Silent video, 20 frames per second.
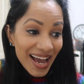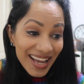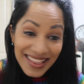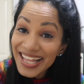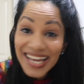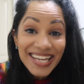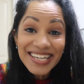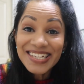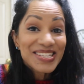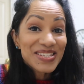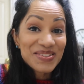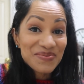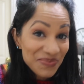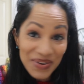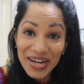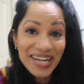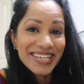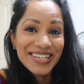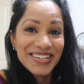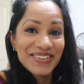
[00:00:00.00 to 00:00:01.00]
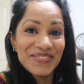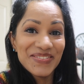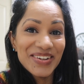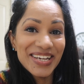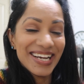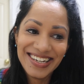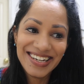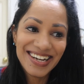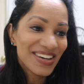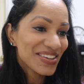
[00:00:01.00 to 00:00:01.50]
and that inspired
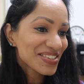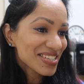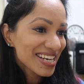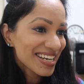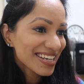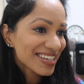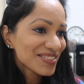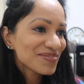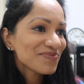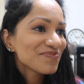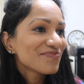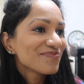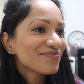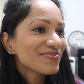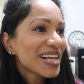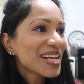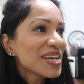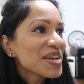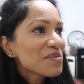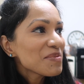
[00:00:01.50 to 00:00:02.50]
me. I was like, hmm,